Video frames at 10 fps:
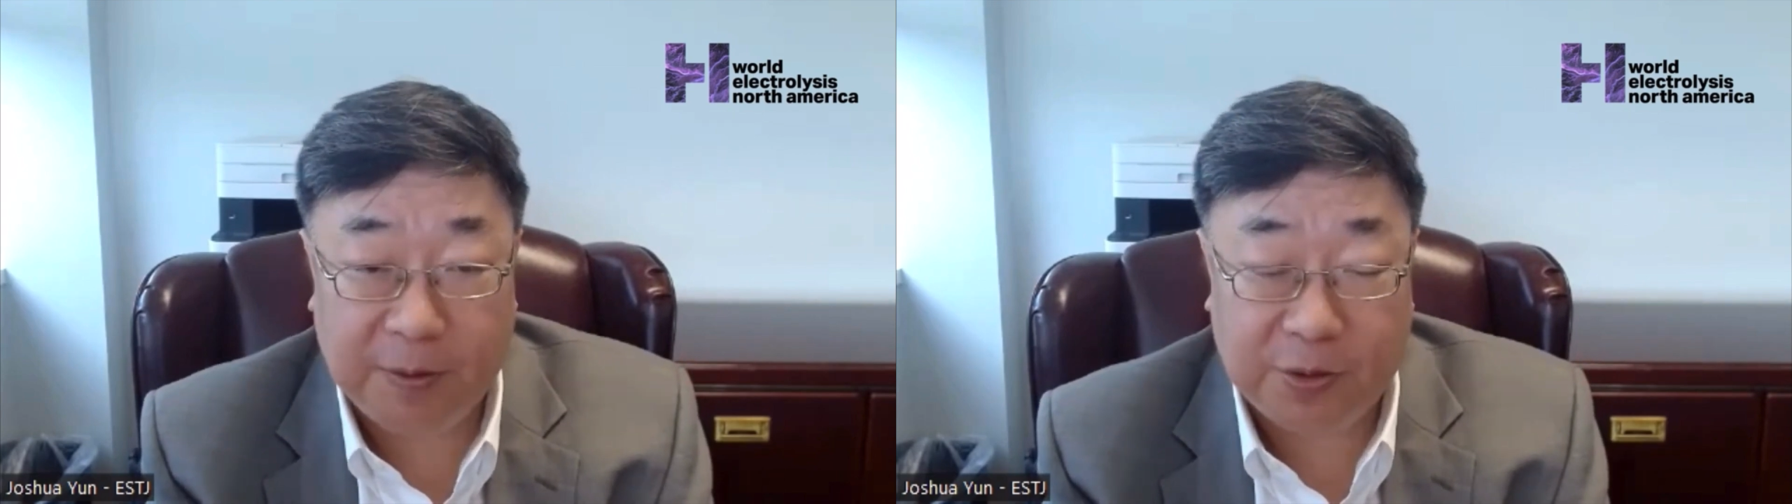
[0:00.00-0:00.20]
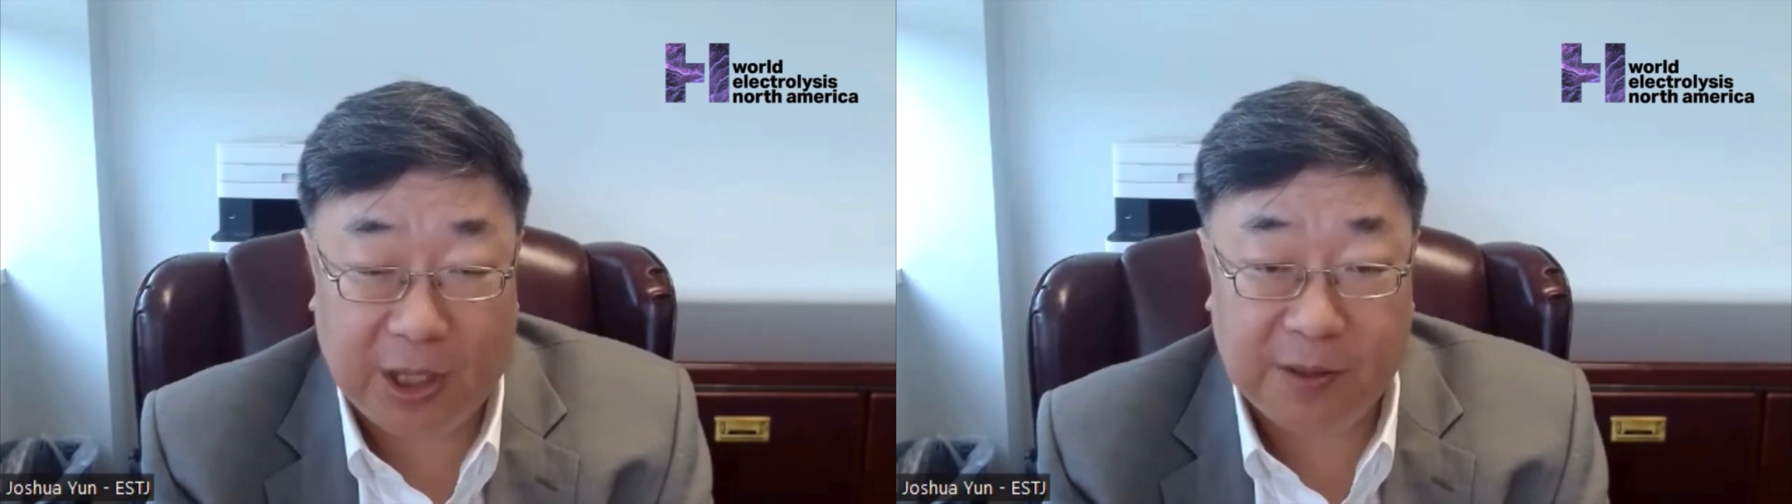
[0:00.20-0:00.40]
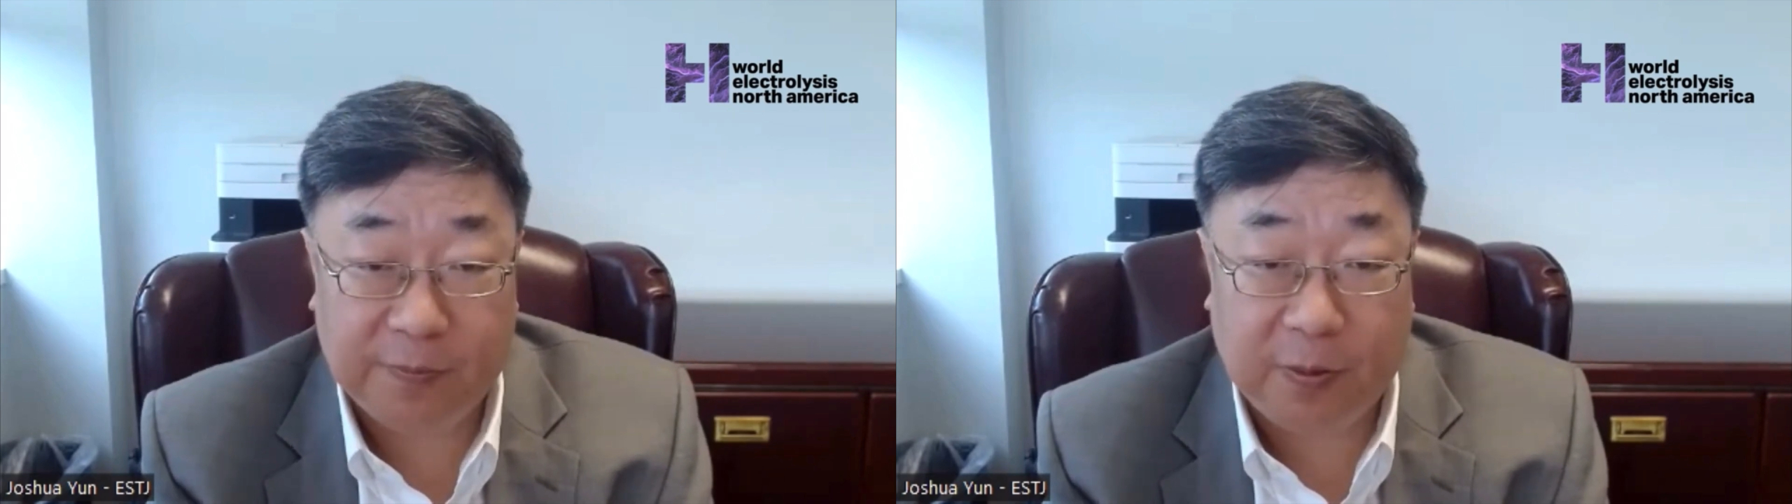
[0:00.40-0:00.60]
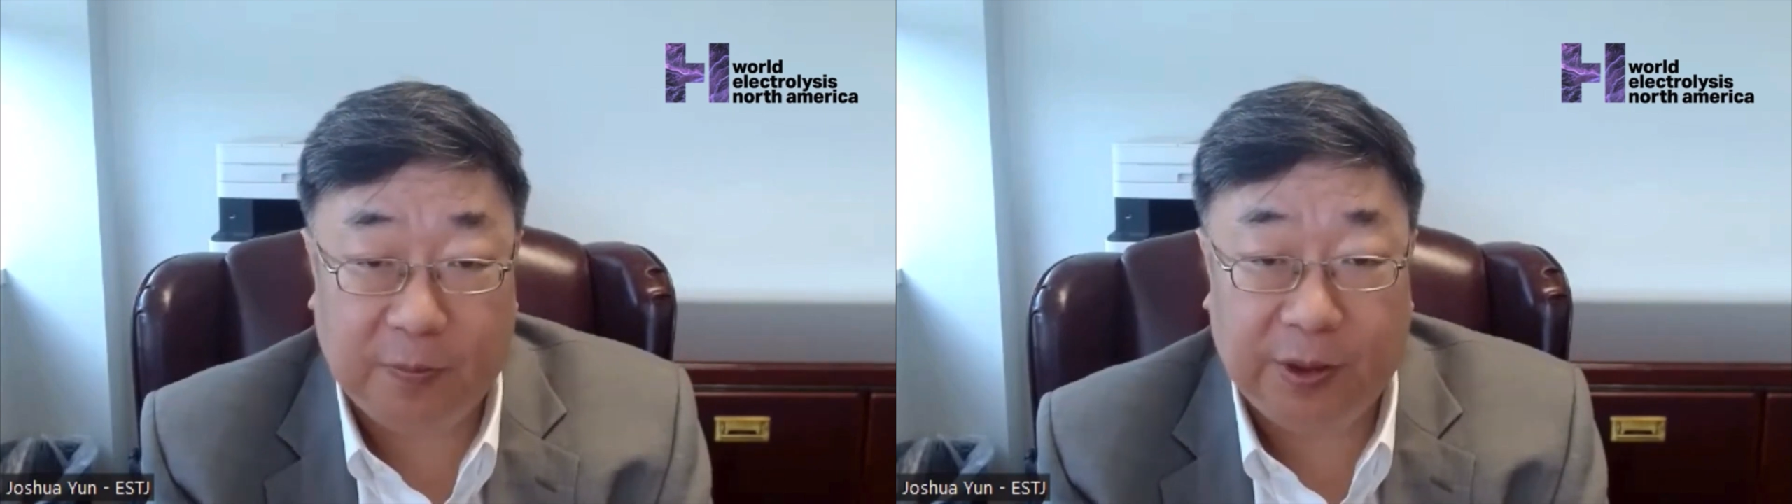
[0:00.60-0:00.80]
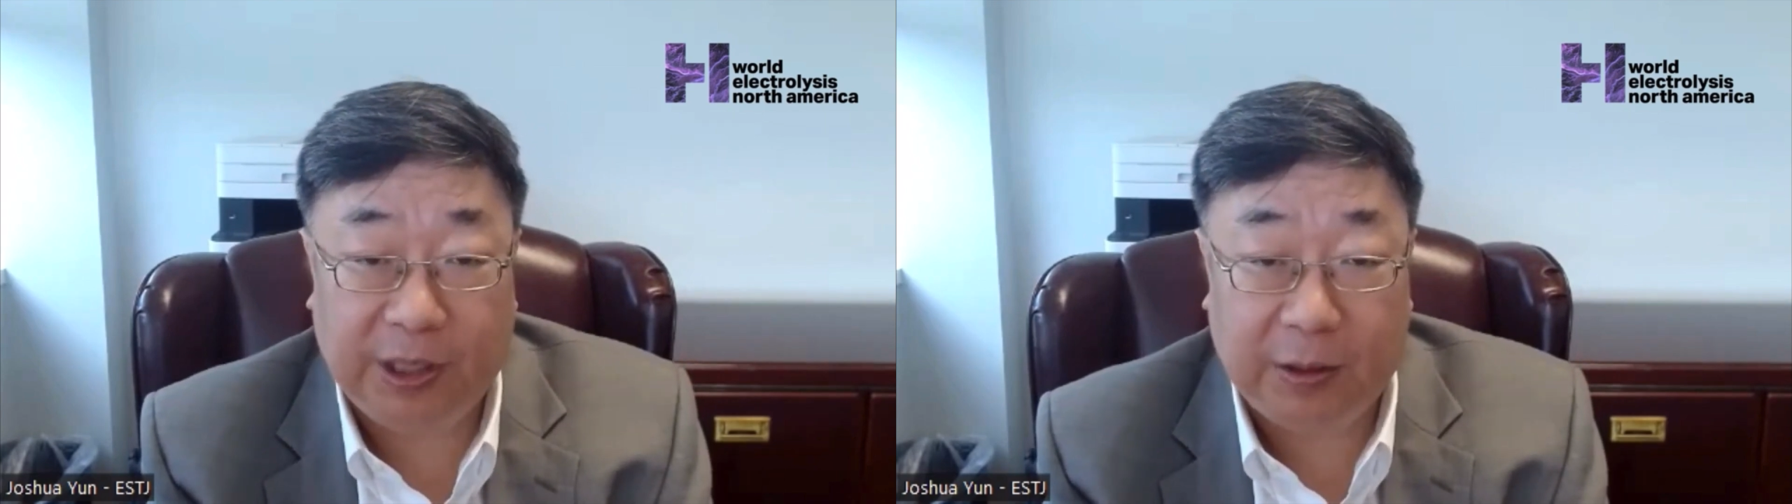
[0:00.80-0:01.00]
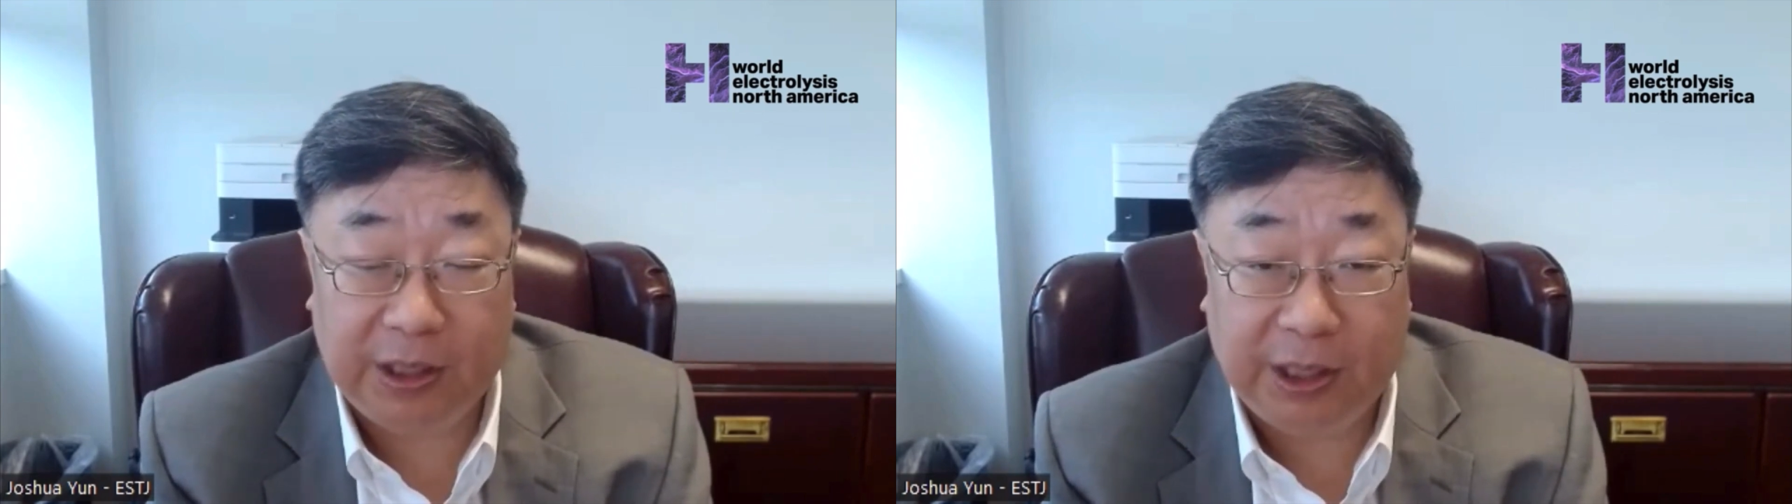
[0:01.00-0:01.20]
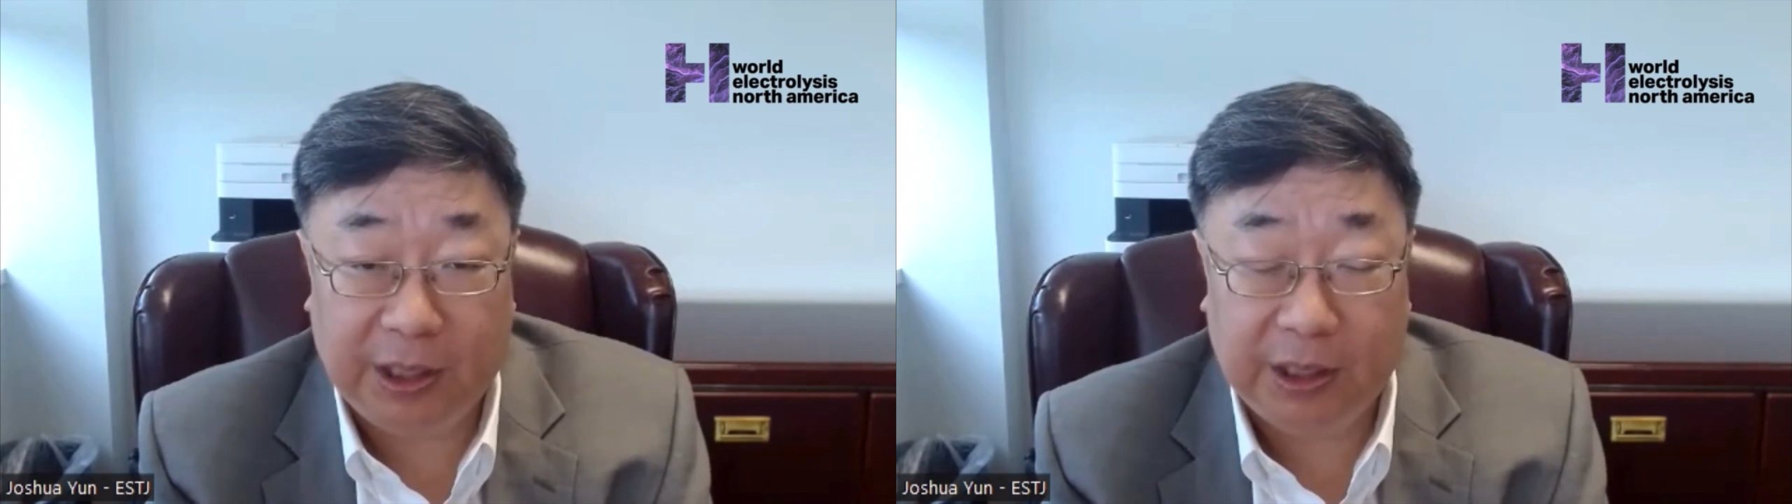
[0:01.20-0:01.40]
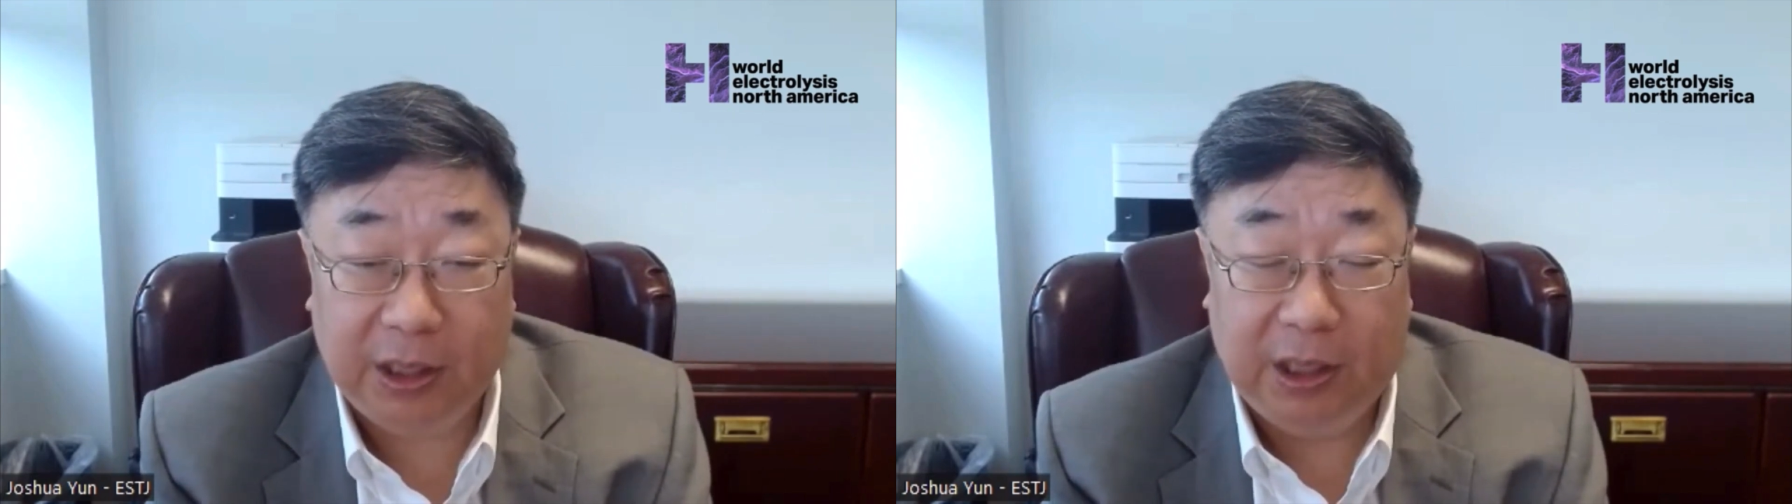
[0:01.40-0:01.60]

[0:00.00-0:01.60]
transformer that's needed